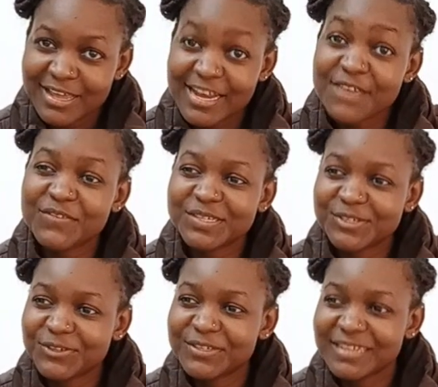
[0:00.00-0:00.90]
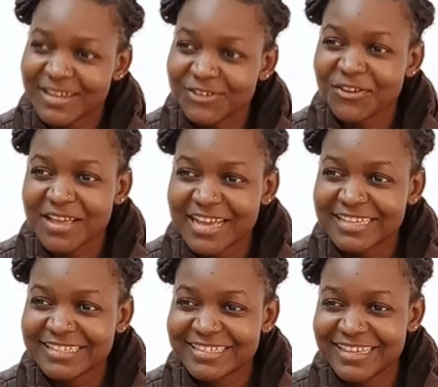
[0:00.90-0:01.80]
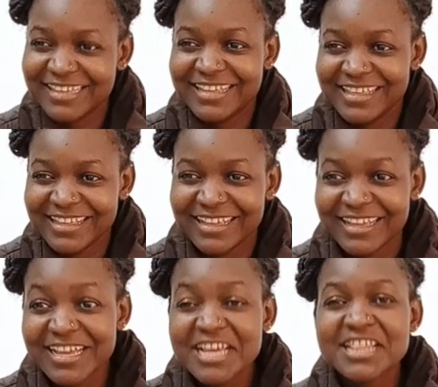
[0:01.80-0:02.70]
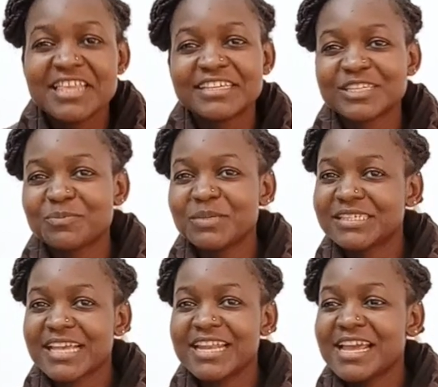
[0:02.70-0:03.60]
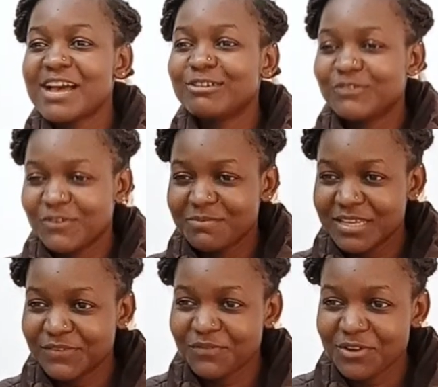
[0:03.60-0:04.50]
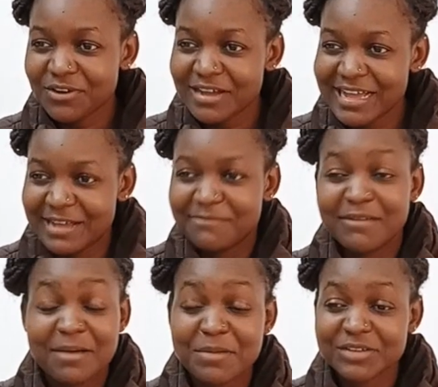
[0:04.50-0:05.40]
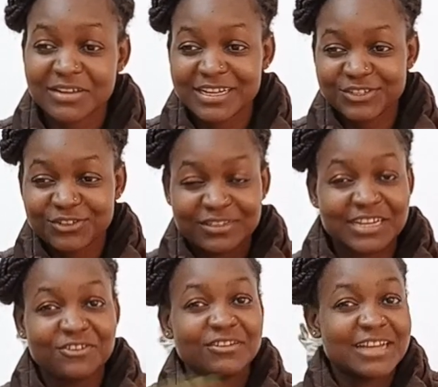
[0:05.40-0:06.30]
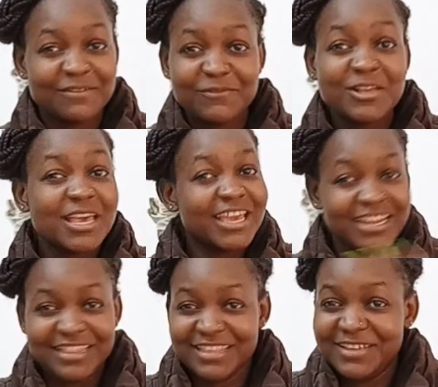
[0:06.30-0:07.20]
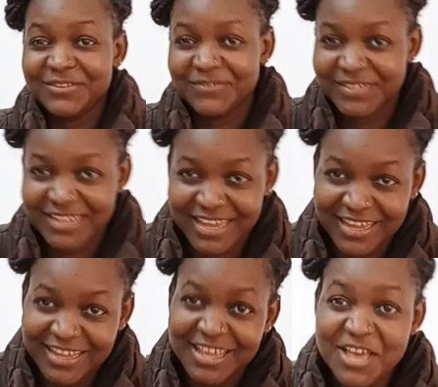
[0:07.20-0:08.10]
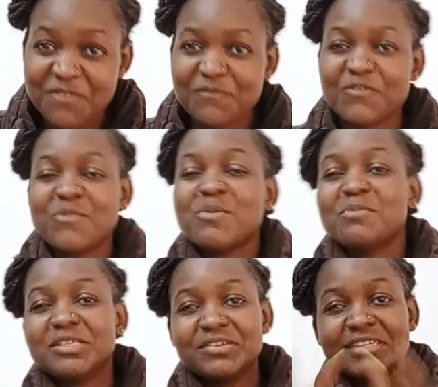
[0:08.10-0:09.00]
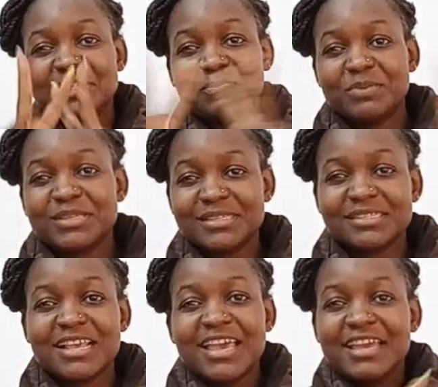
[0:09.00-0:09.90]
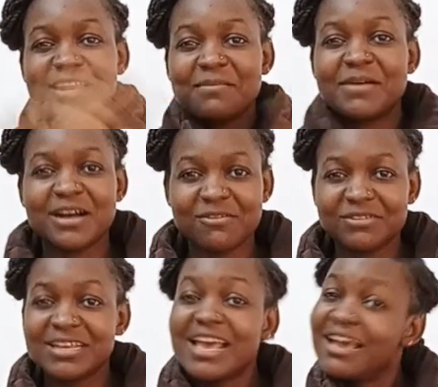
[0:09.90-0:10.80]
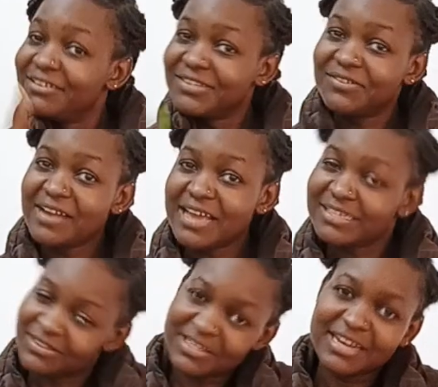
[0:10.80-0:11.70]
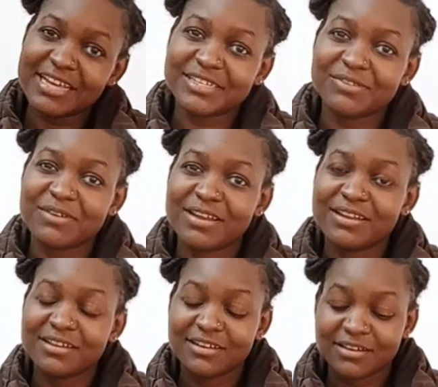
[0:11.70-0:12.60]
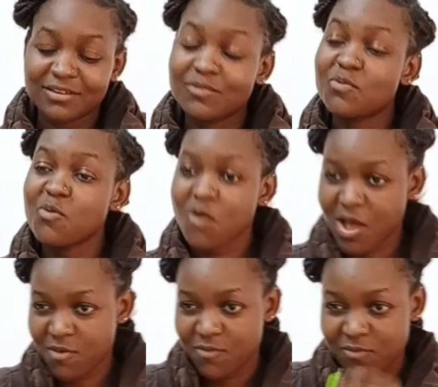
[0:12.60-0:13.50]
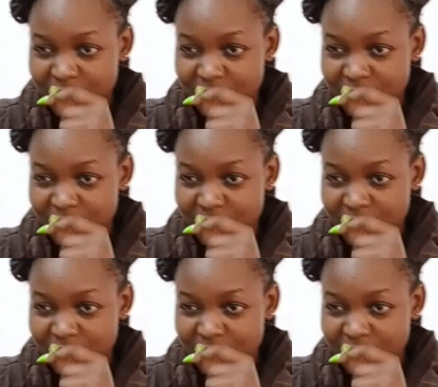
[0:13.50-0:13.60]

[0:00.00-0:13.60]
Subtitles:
life is short. Anyway, guys, this is me signing out from this vlog. I'm actually shocked I don't have anything to say. For me, Miss It is peace, and I'm out. I'll see you guys on the next one. Wow.